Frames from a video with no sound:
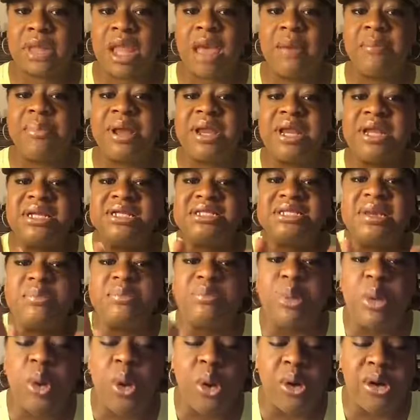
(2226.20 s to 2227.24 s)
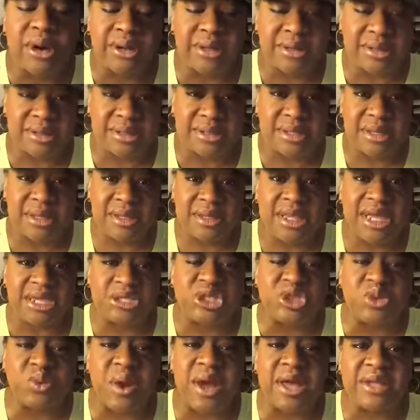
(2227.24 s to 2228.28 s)
But it is important
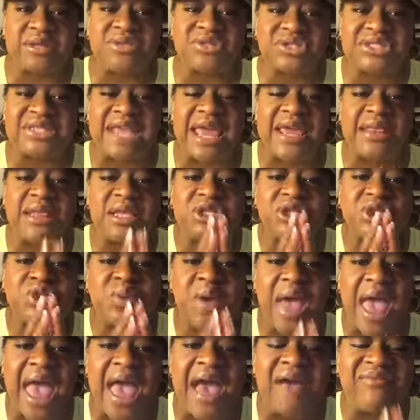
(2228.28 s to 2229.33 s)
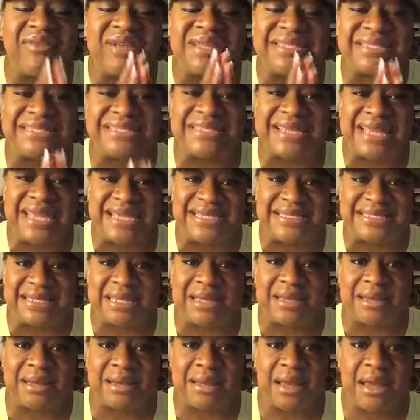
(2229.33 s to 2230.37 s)
that you understand that you have a
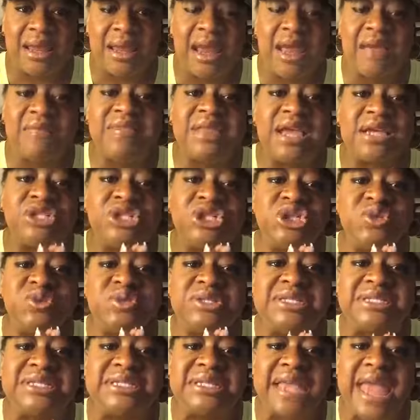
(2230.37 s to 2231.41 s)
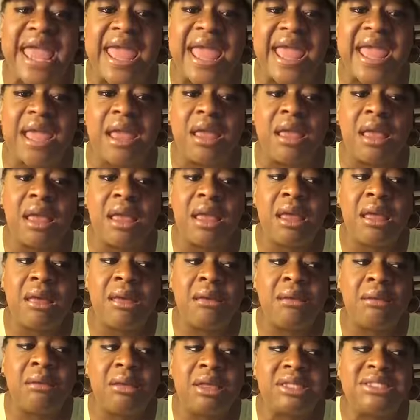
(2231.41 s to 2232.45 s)
season, that you stay
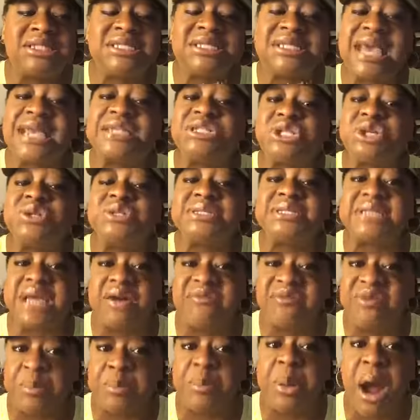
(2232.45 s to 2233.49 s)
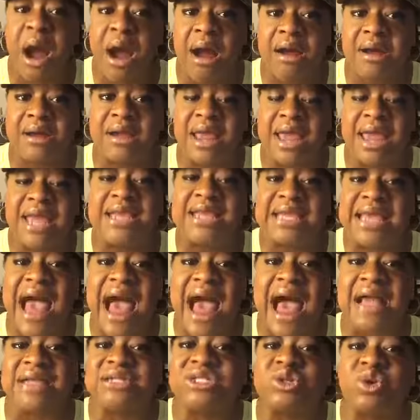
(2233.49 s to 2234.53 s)
Set yourself apart in
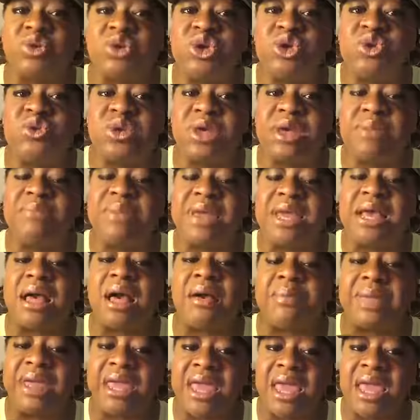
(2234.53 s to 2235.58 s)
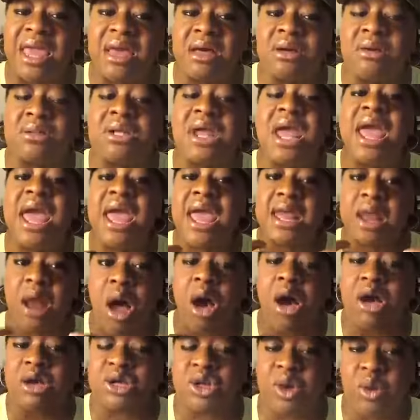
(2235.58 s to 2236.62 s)
God so you can become healed and
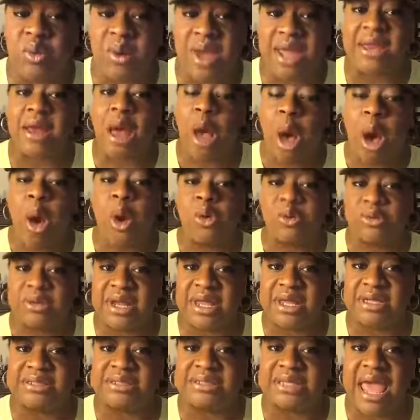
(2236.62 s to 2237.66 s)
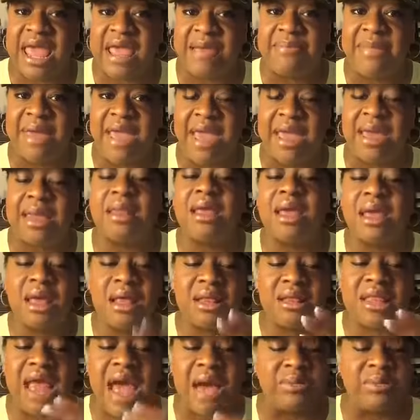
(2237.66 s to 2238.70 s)
on your way to wholeness. Amen. That